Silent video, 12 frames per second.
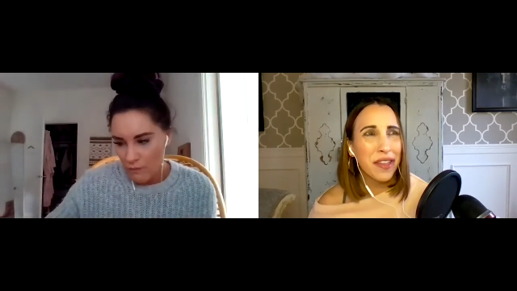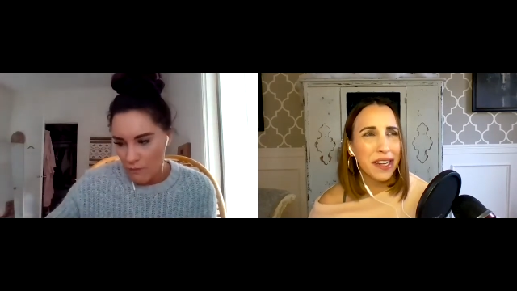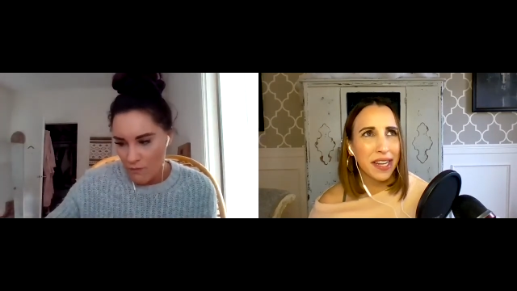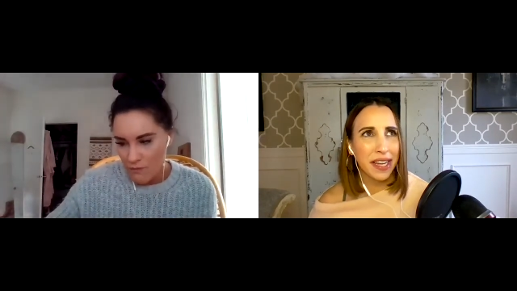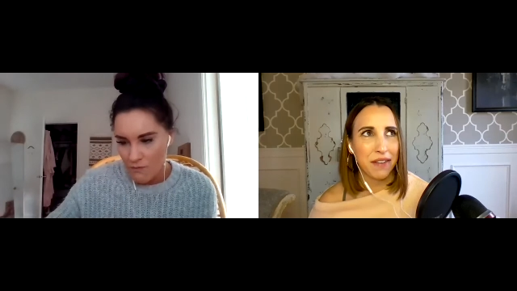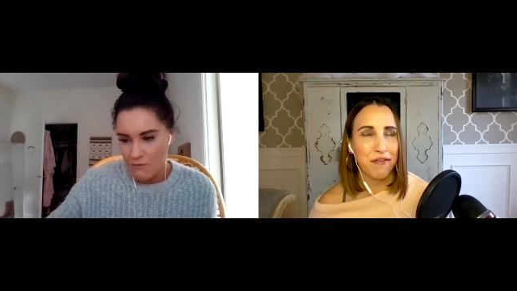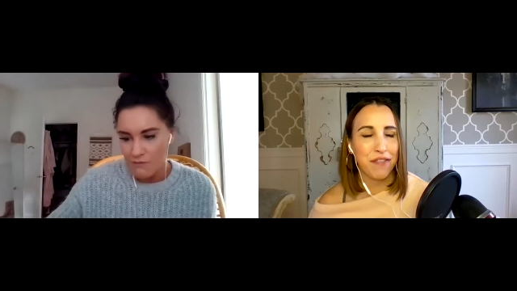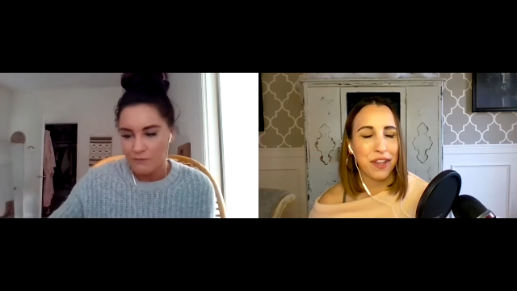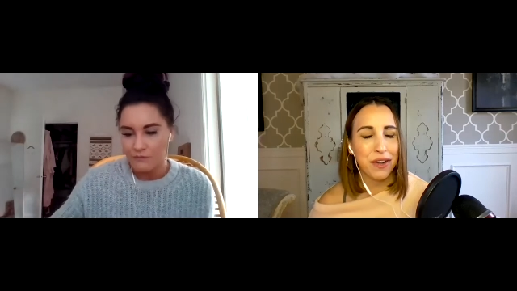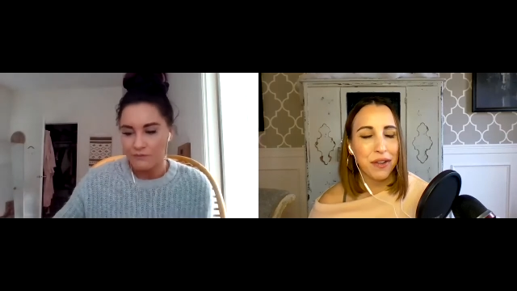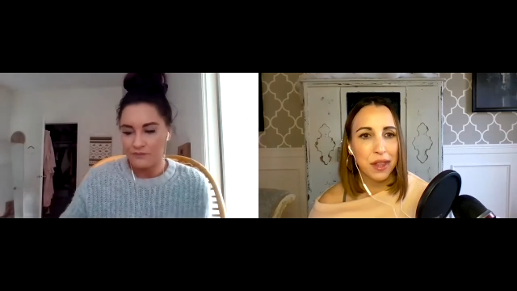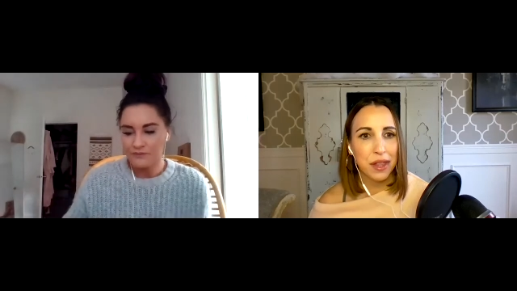Speaker 1: Like I can
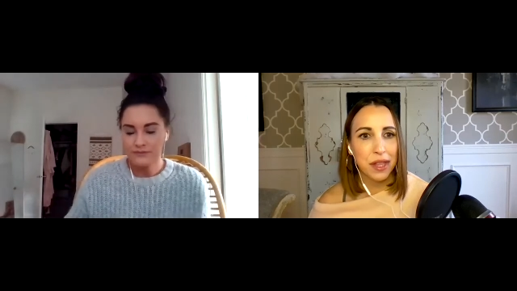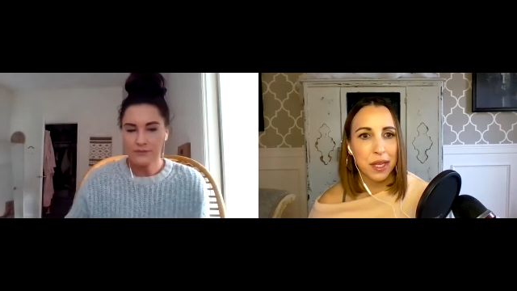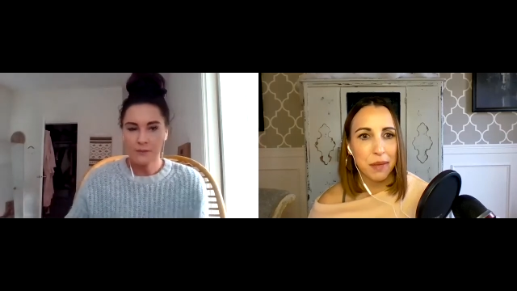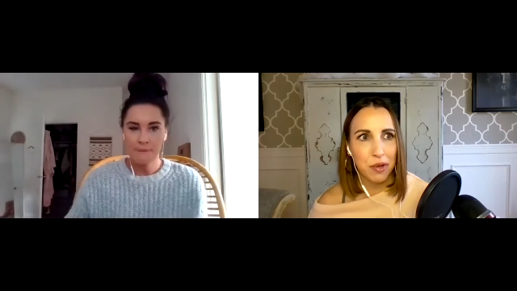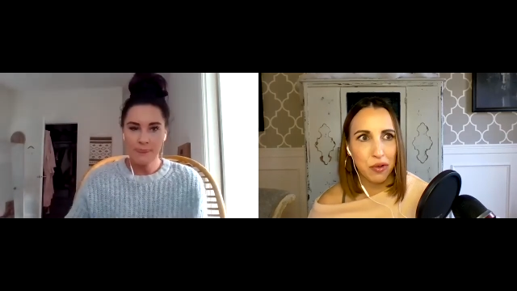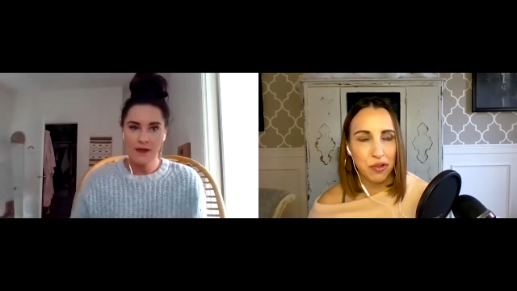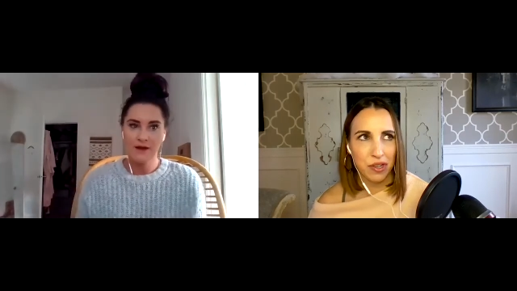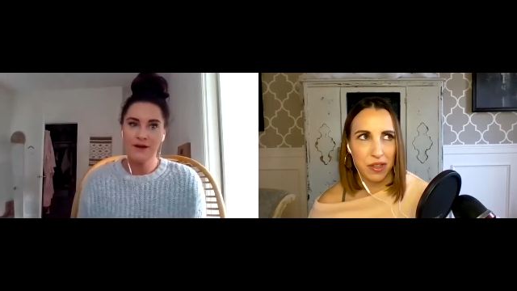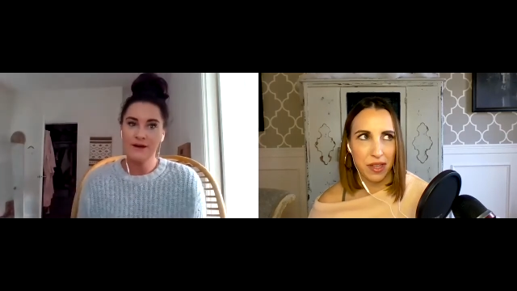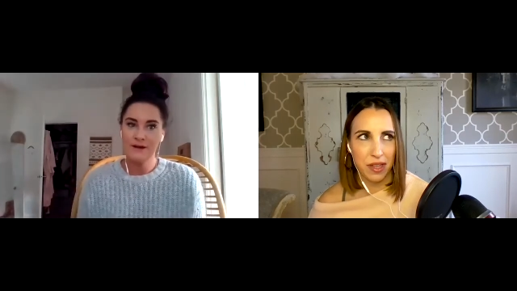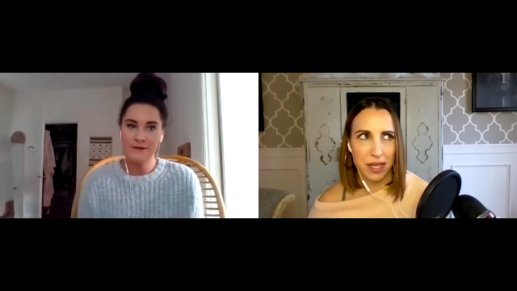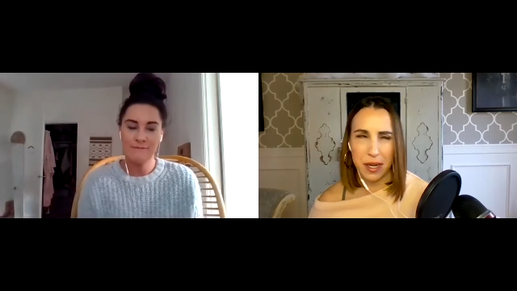feel the emotion. Uh,
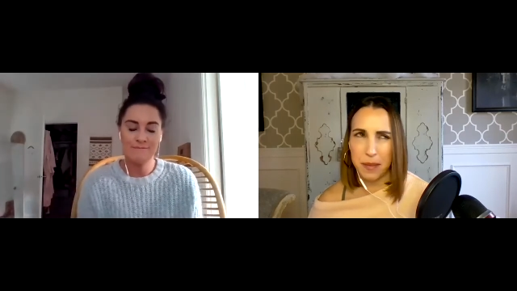like ah.